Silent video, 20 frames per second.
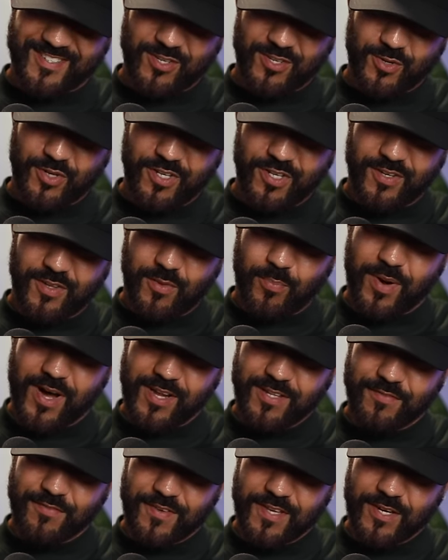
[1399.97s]
so good. And the
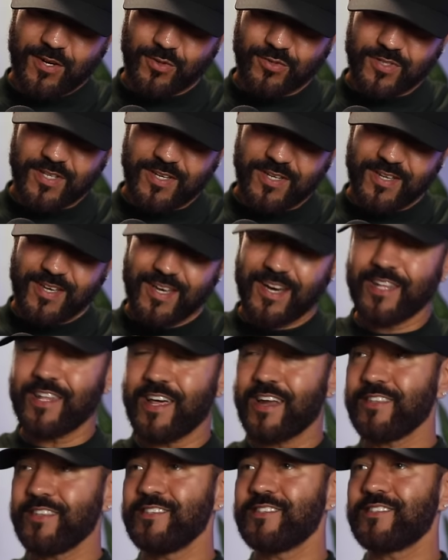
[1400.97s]
polyphenols, and a
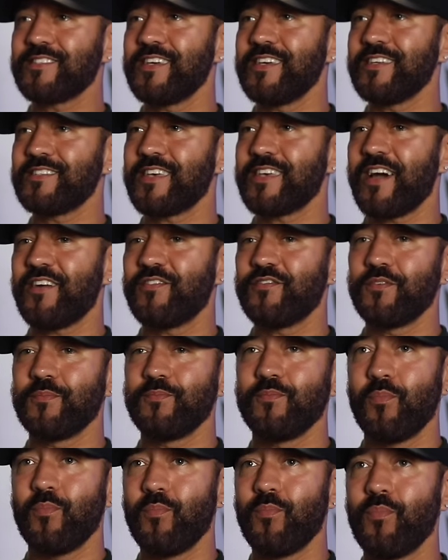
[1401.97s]
lot of these things have
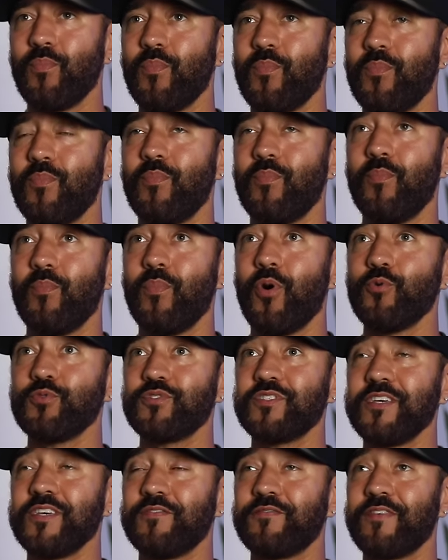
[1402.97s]

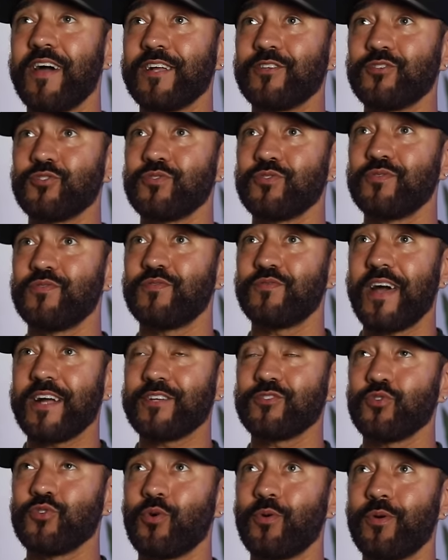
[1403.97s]

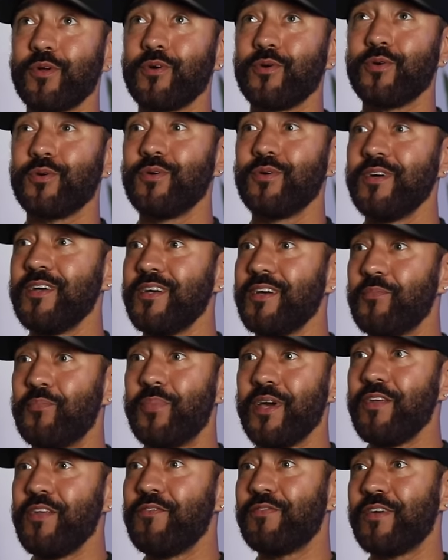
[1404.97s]
multifactorial oh, yeah.
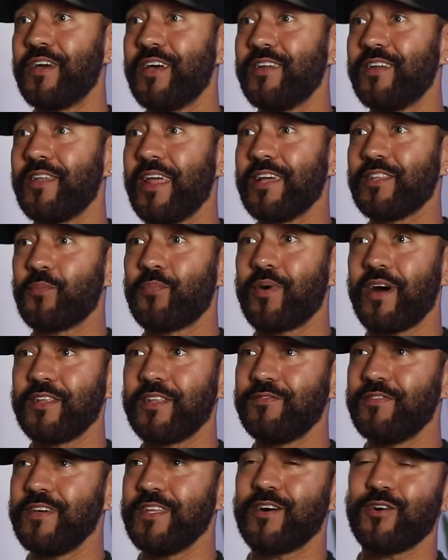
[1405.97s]
benefit. Like the oh,
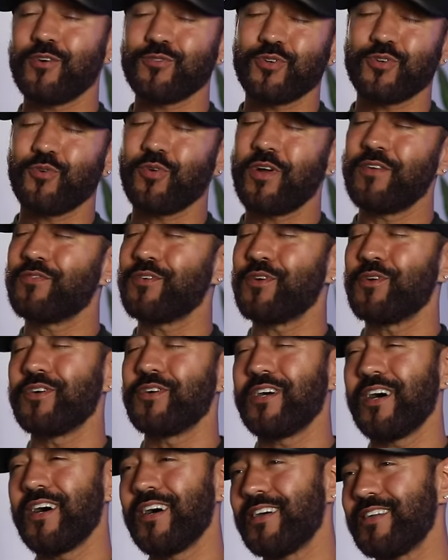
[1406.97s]
polyphenols yeah. are great for your
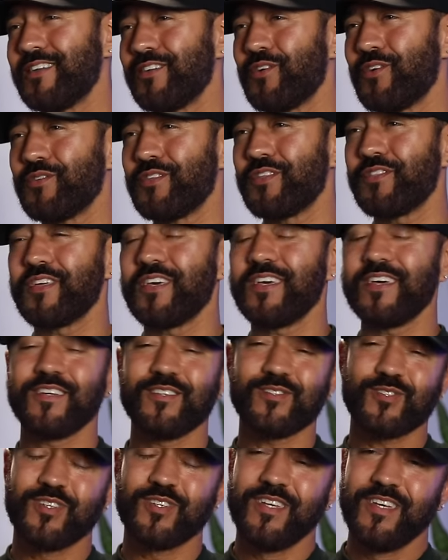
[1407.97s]
gut and all the things.
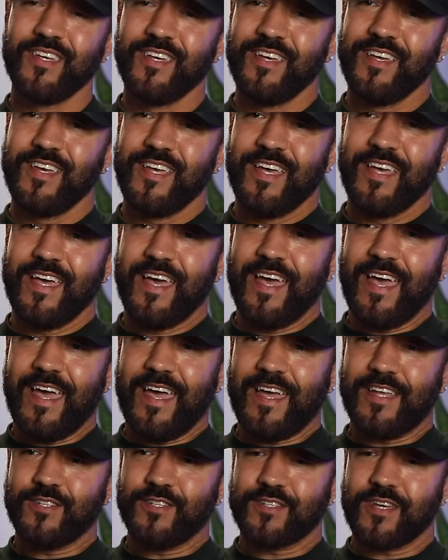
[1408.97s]
Oh yeah.
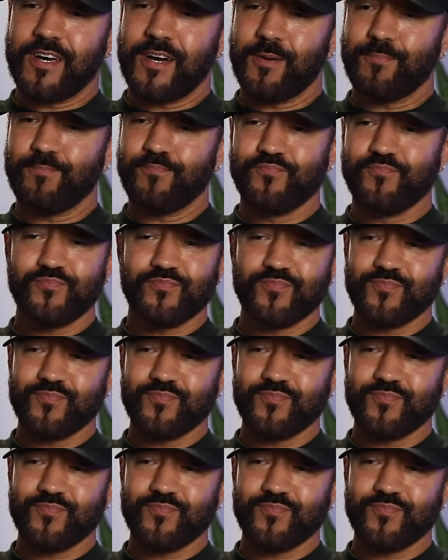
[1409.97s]
And um,